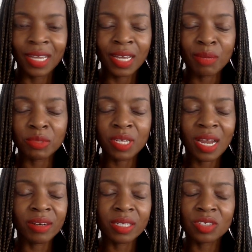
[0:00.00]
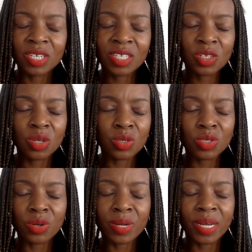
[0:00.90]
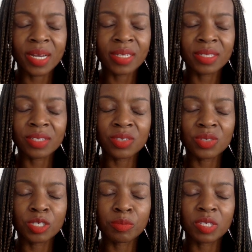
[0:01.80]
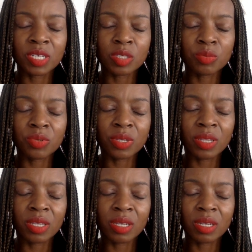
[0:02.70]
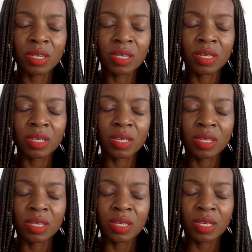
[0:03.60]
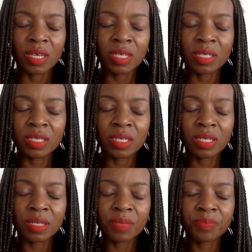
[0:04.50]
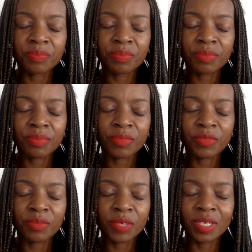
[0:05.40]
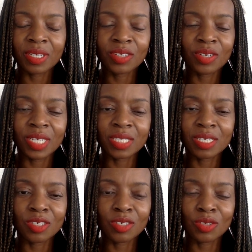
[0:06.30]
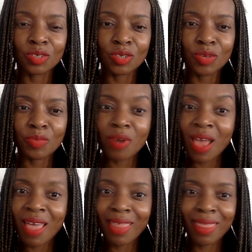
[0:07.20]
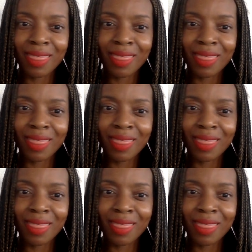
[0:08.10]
I'm tired. Just close your eyes and you keep just breathing, and bringing your attention to your breath